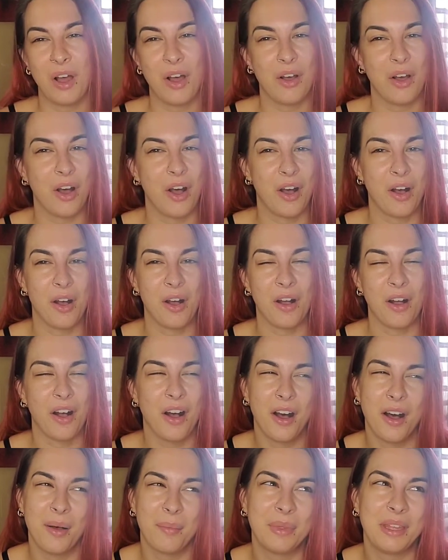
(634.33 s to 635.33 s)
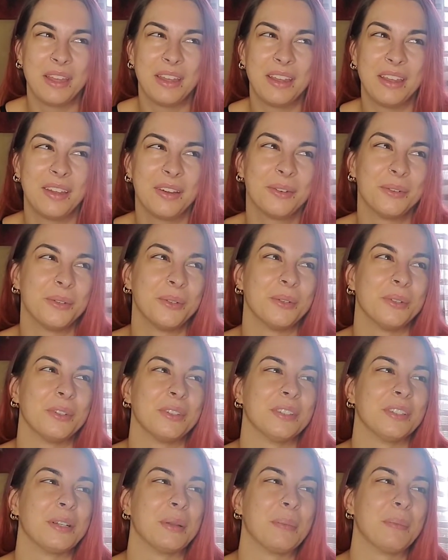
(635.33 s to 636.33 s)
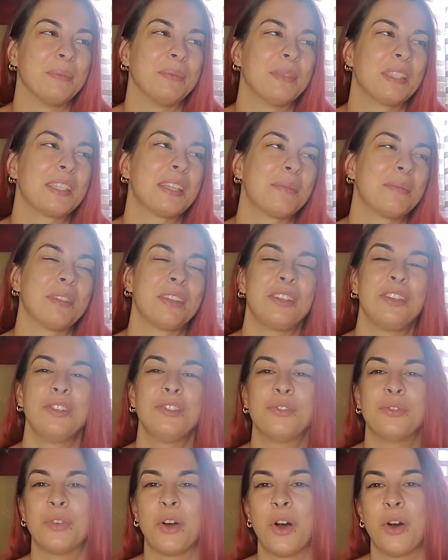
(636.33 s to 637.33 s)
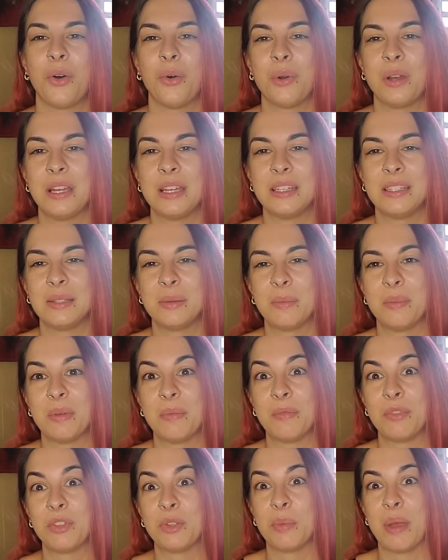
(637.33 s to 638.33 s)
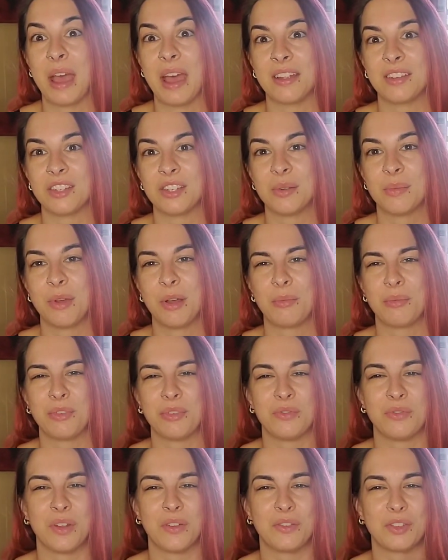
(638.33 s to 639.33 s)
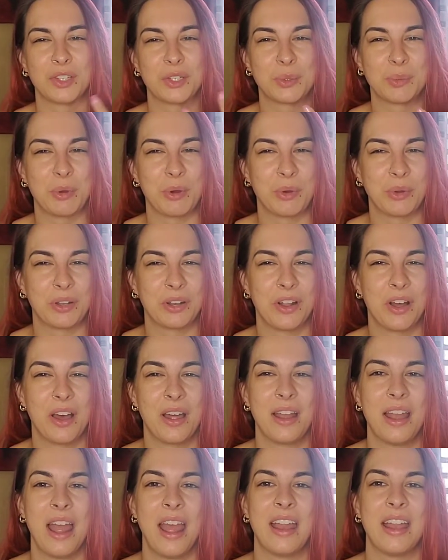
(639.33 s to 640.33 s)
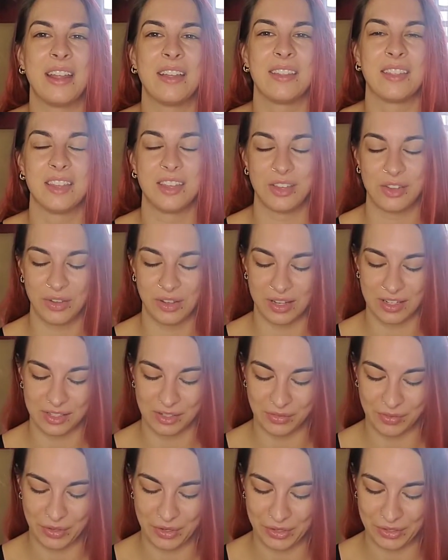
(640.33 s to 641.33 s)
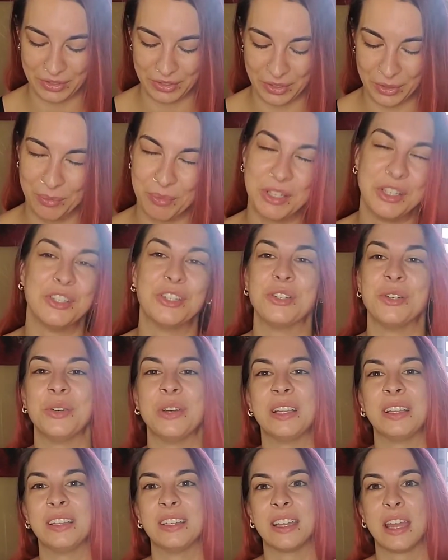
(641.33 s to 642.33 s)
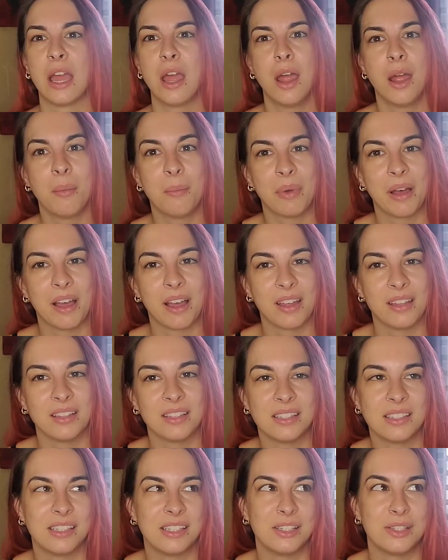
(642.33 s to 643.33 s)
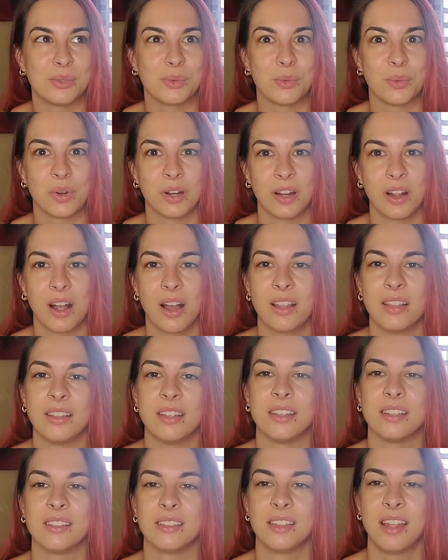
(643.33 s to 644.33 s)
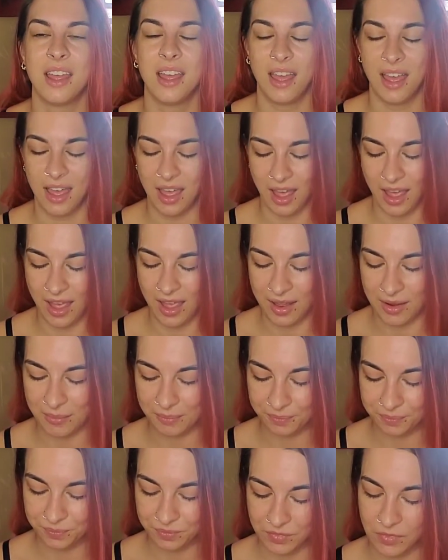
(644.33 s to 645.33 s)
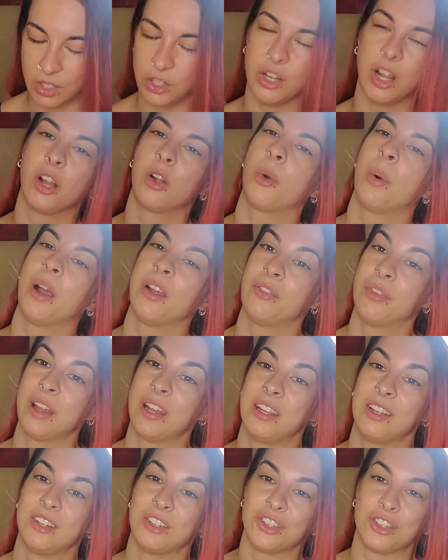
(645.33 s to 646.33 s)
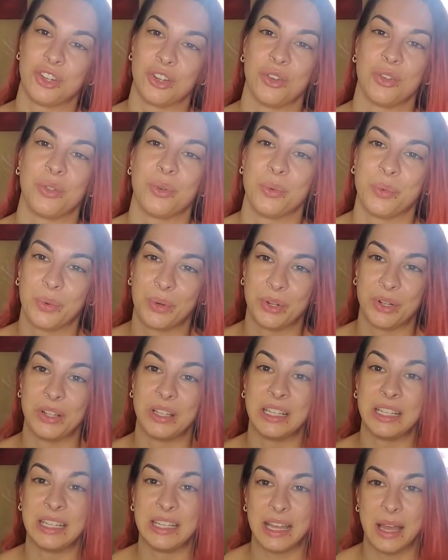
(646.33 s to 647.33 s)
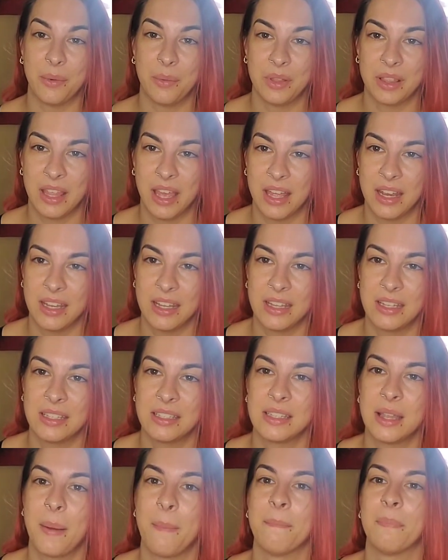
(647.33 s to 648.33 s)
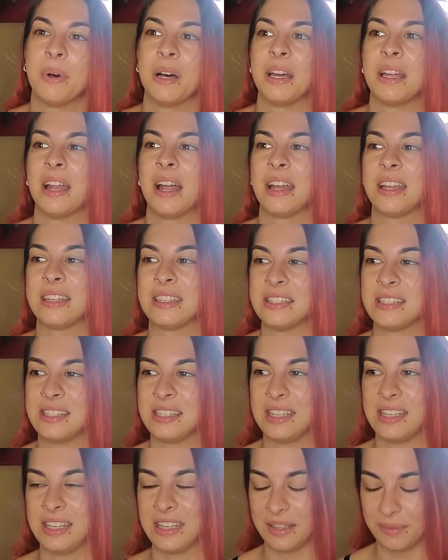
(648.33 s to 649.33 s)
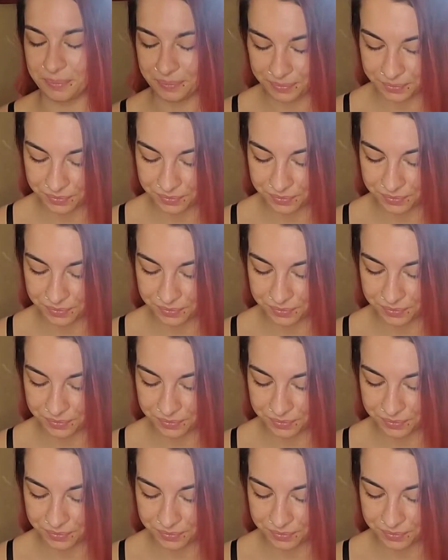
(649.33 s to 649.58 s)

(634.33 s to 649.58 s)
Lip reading: hobby or something you've always been really passionate about but you've never spoken on. And I think you guys have also been doing like behind the scenes work on this, and you're not quite ready to show the world yet what that is, but I can see